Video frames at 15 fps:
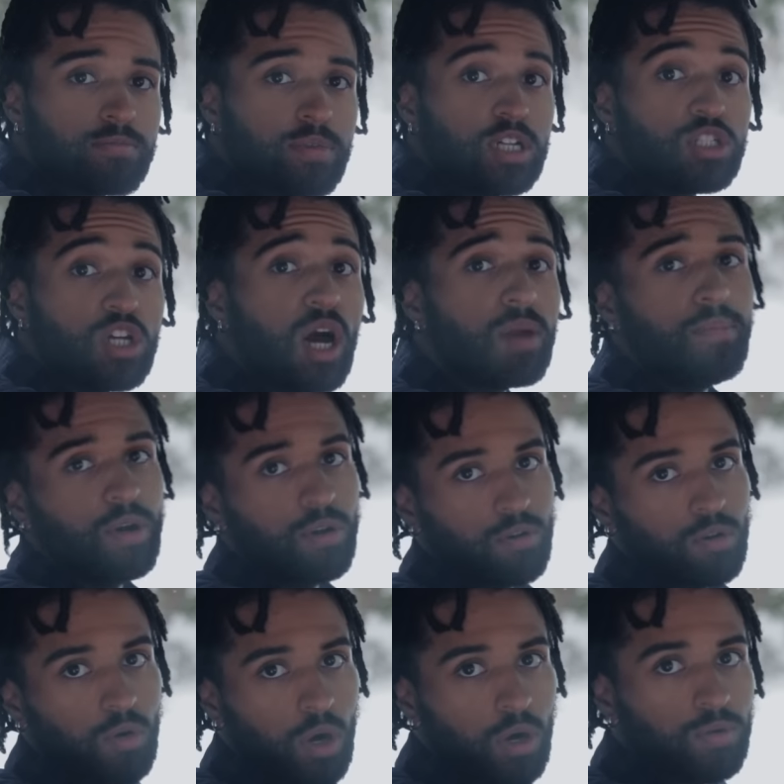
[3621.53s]
A John
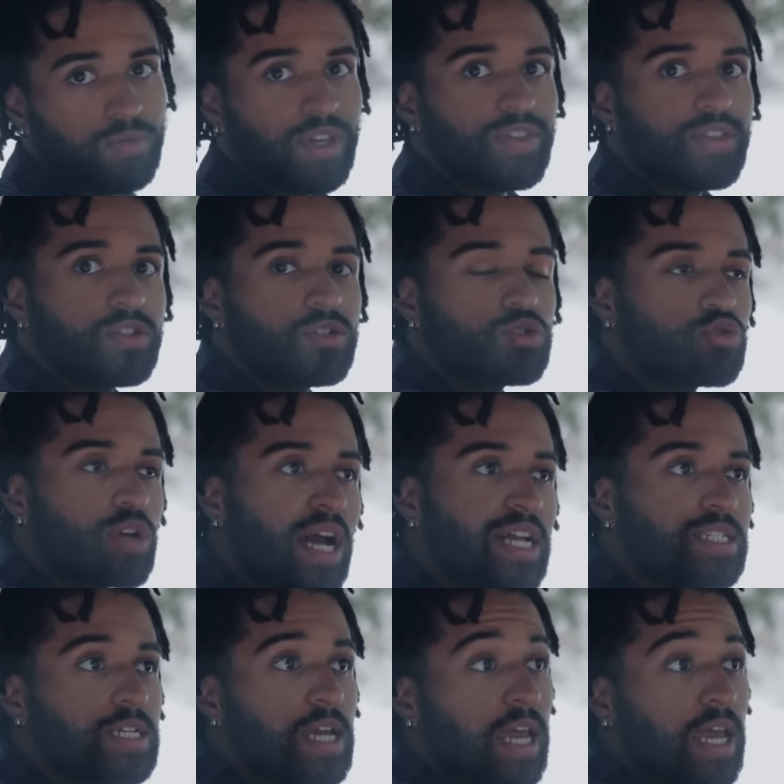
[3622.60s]
Milton quote that this tragic